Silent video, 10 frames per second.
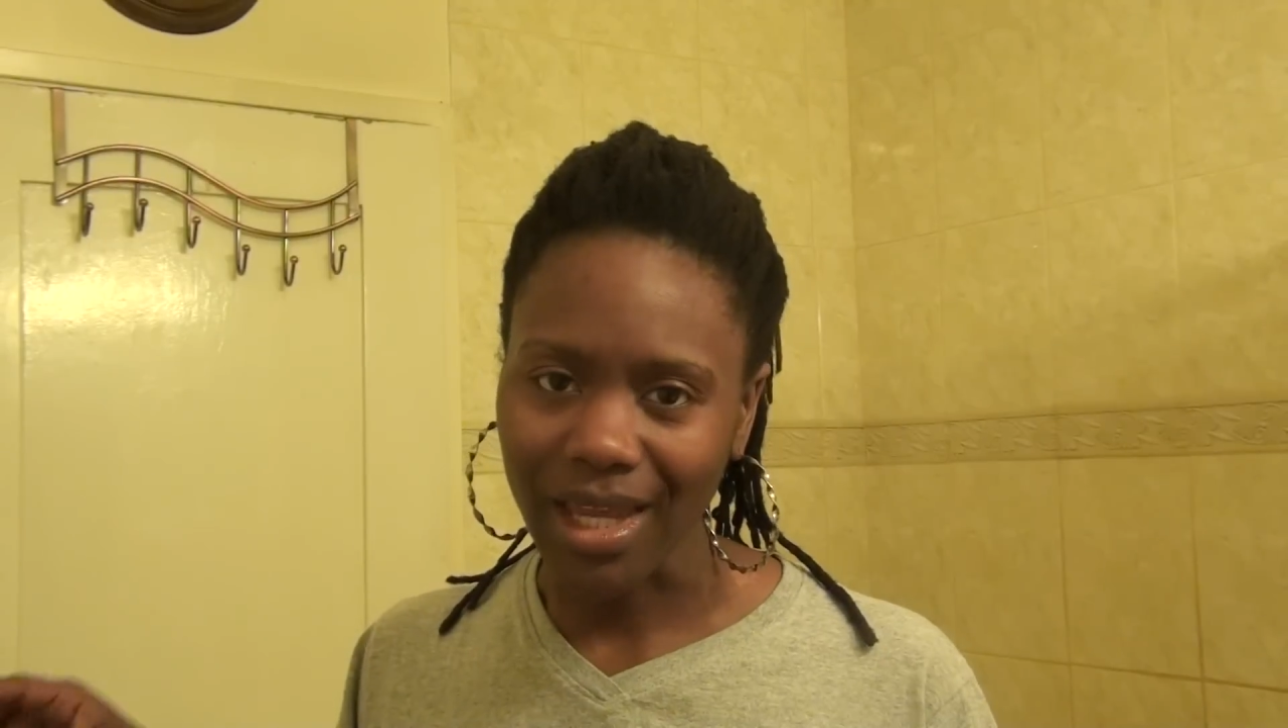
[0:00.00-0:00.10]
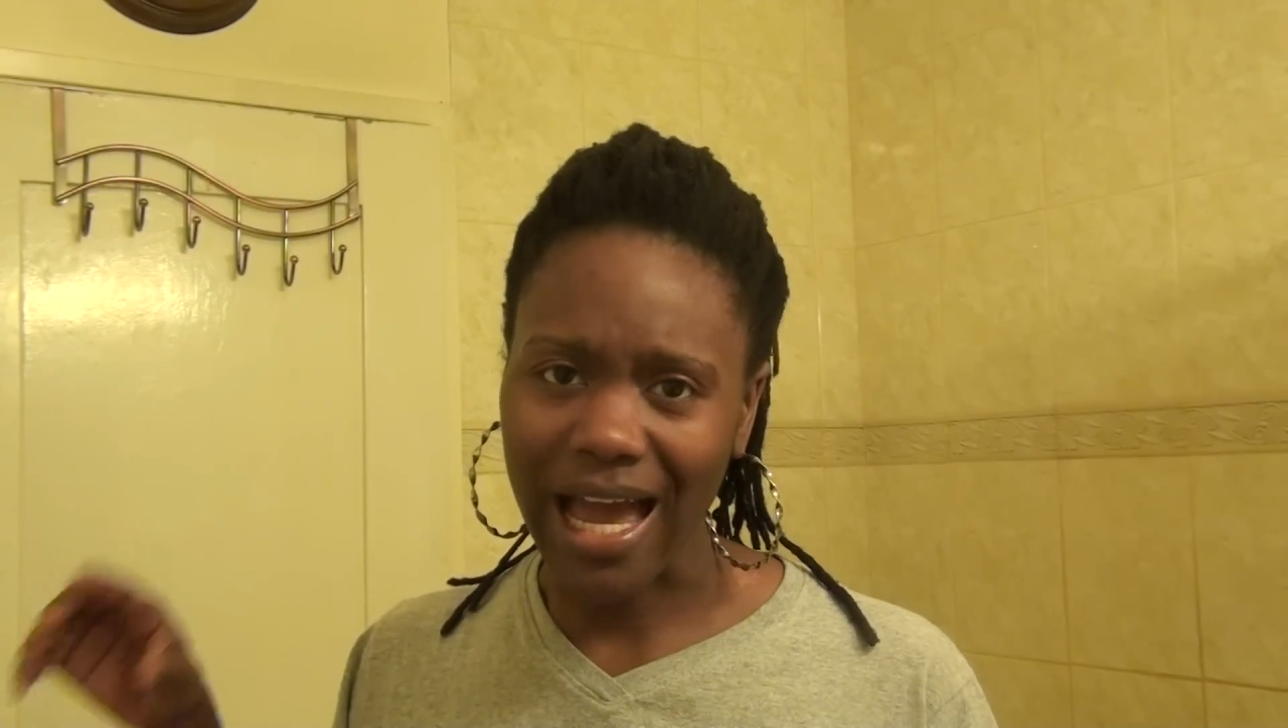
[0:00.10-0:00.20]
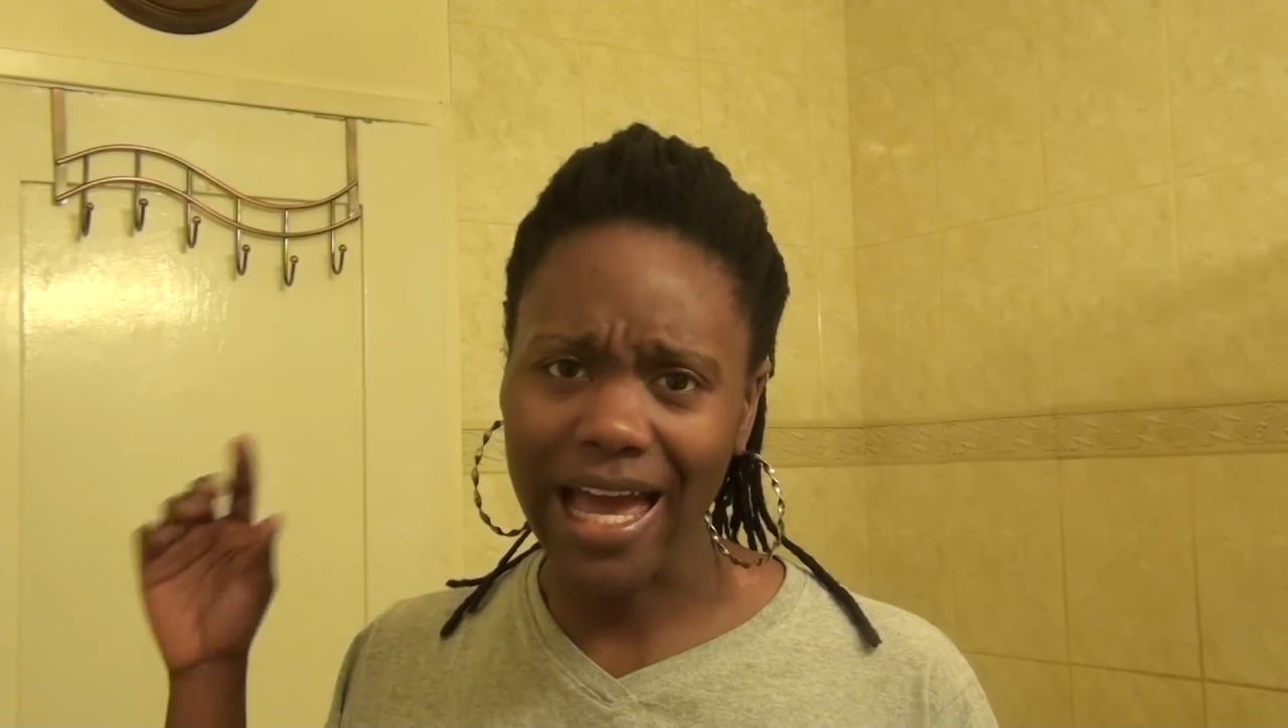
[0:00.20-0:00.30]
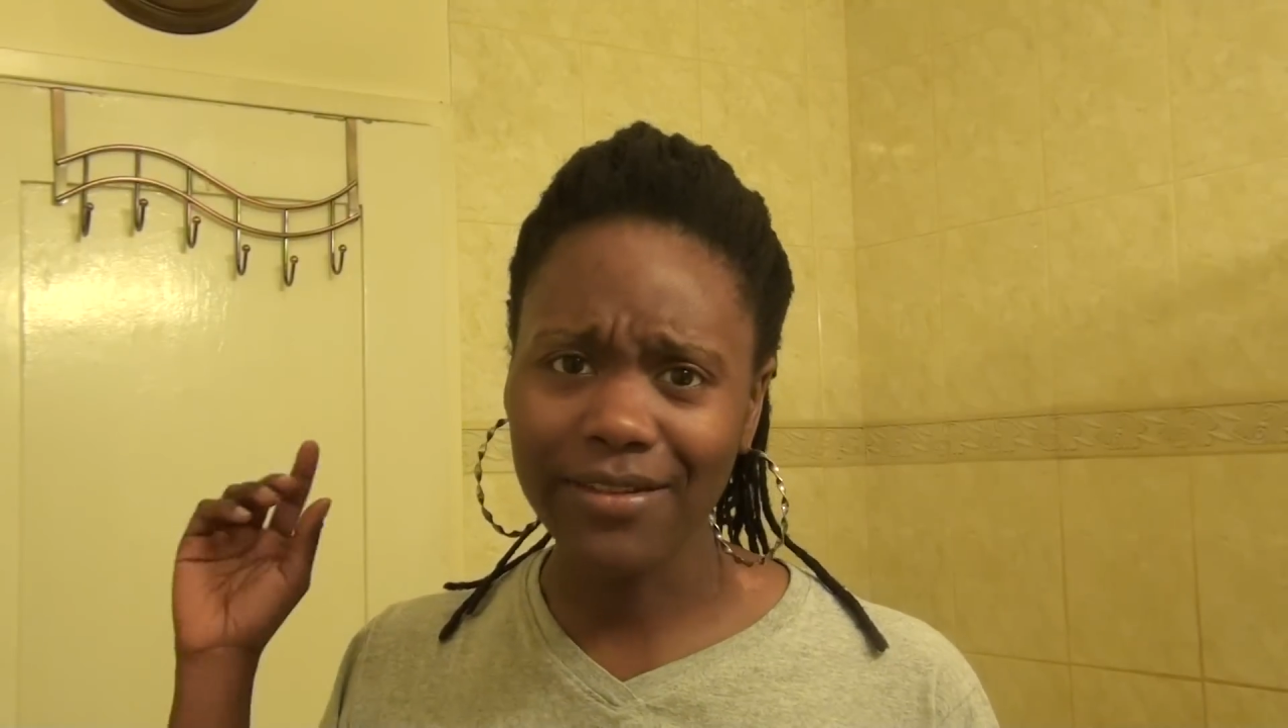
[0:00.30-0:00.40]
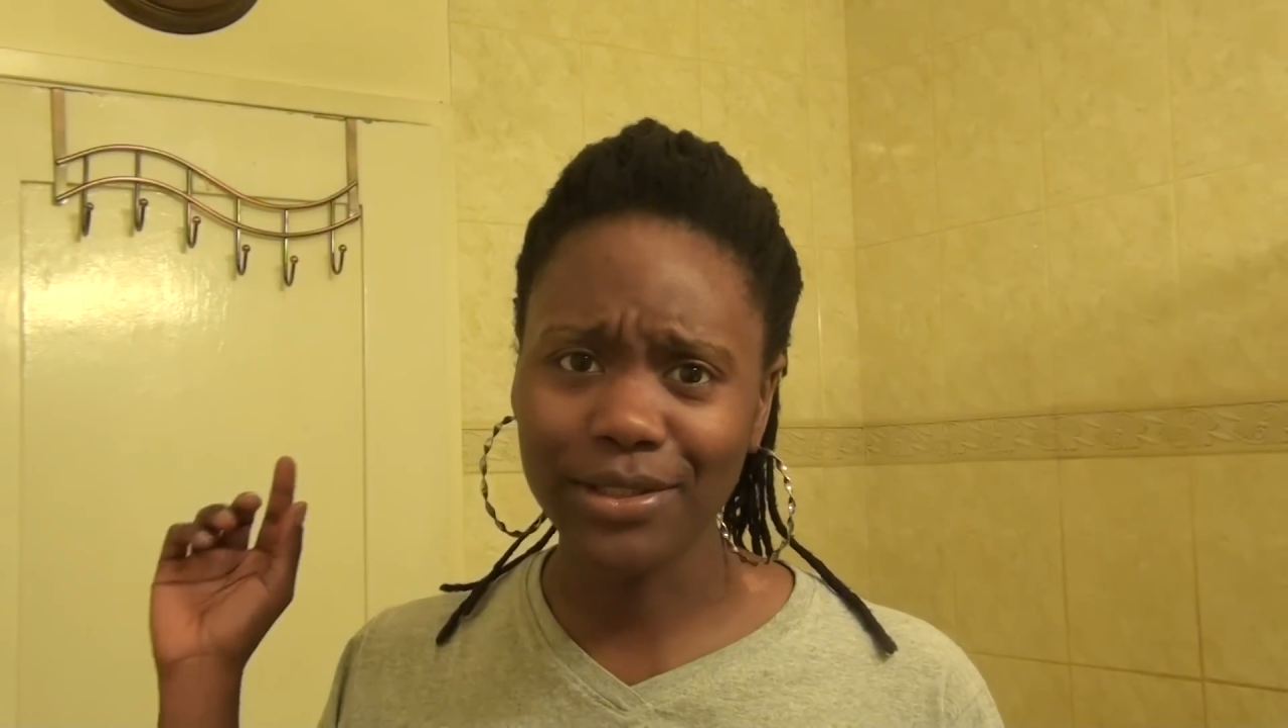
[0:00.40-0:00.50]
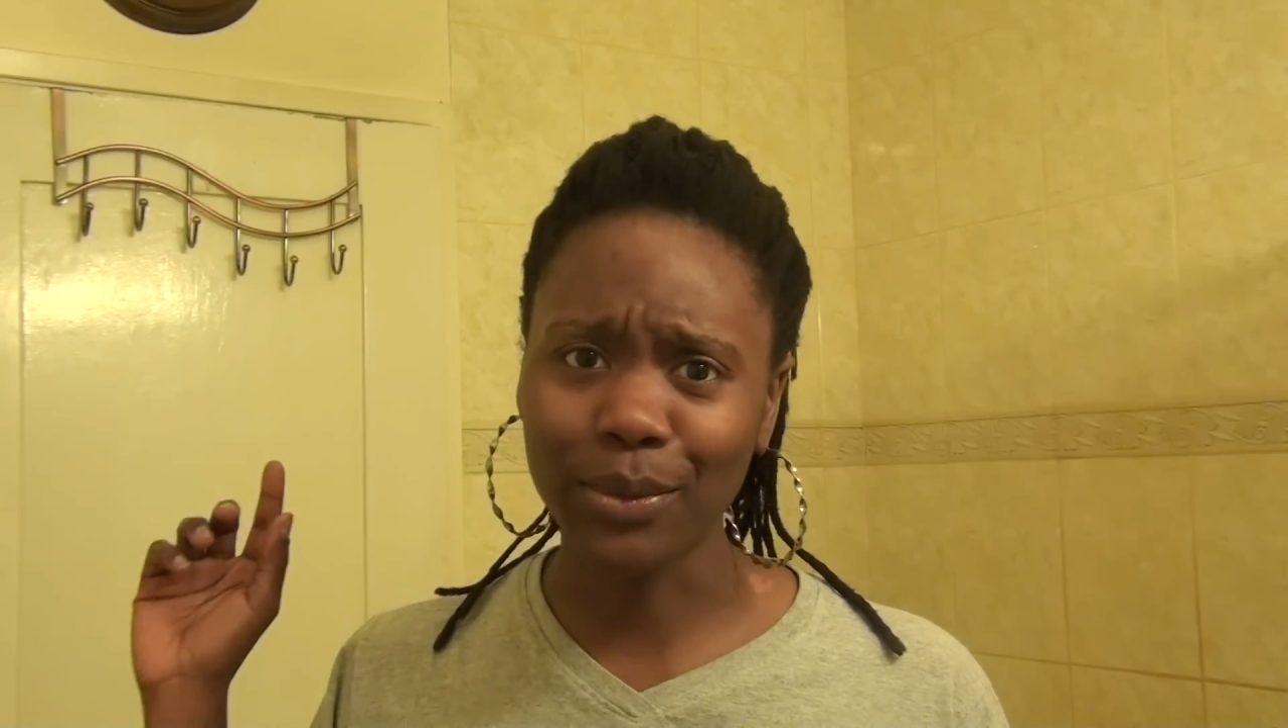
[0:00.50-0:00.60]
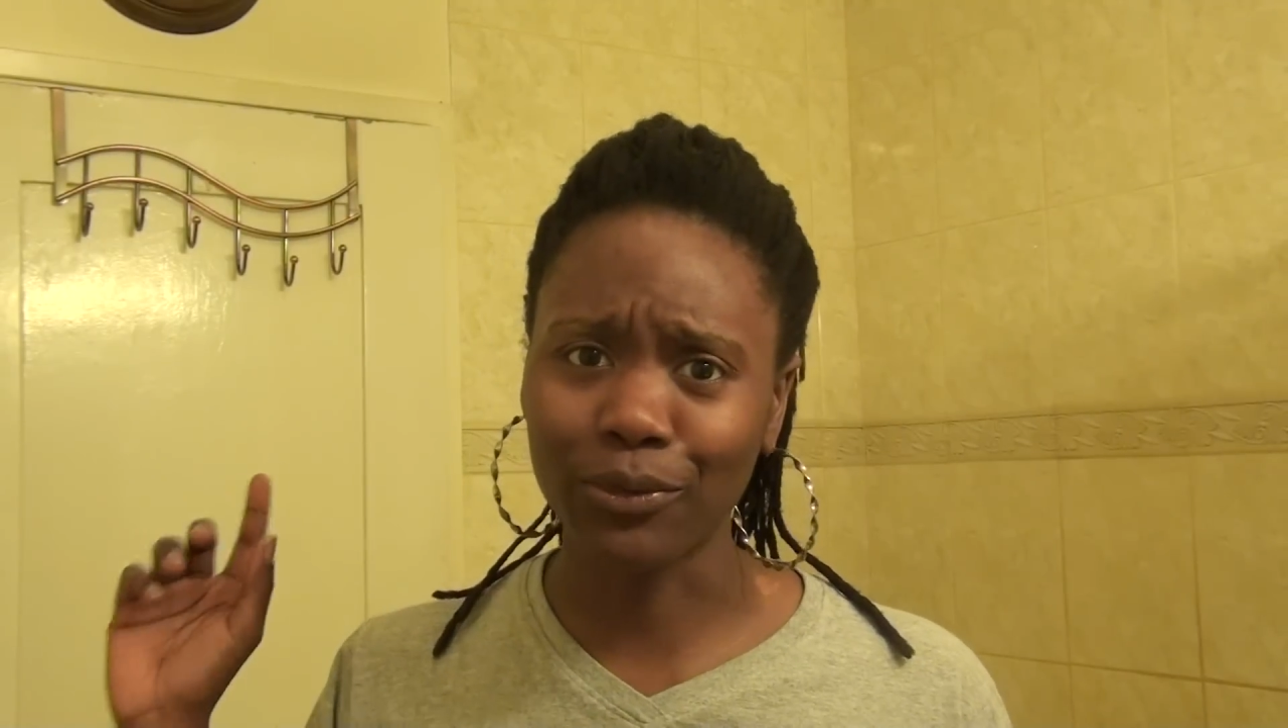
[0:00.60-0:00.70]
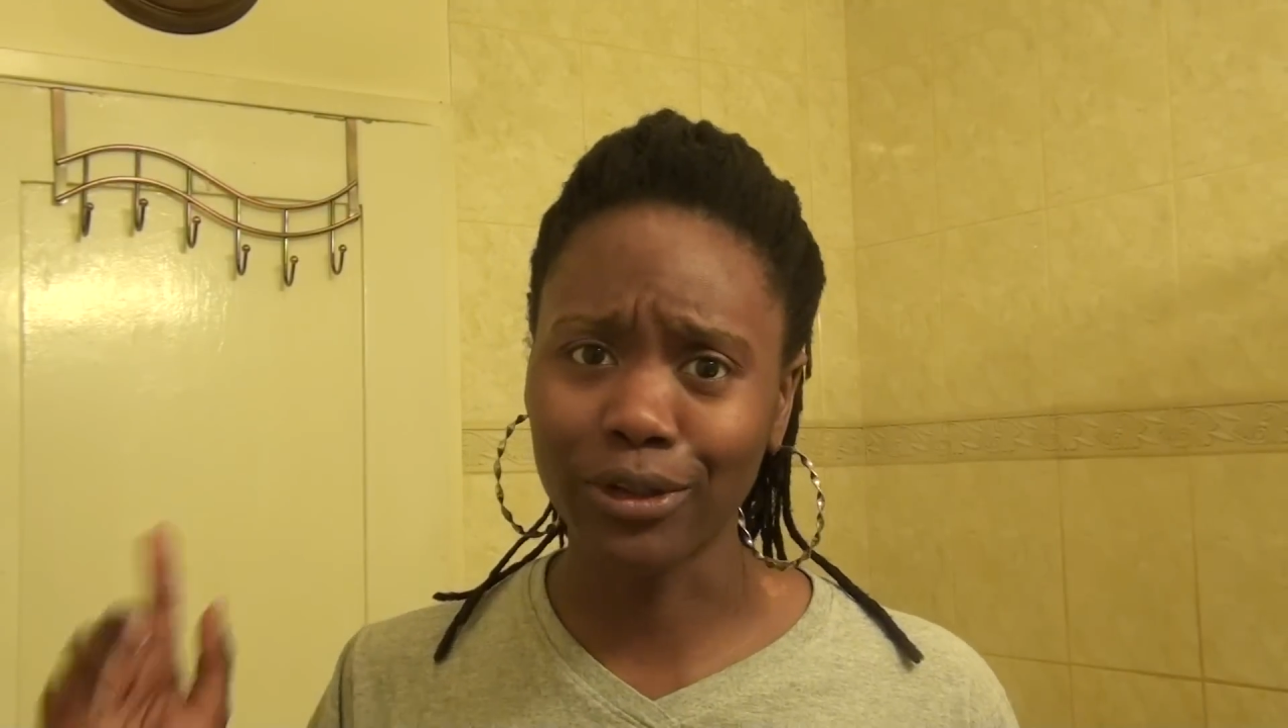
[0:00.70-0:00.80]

I have some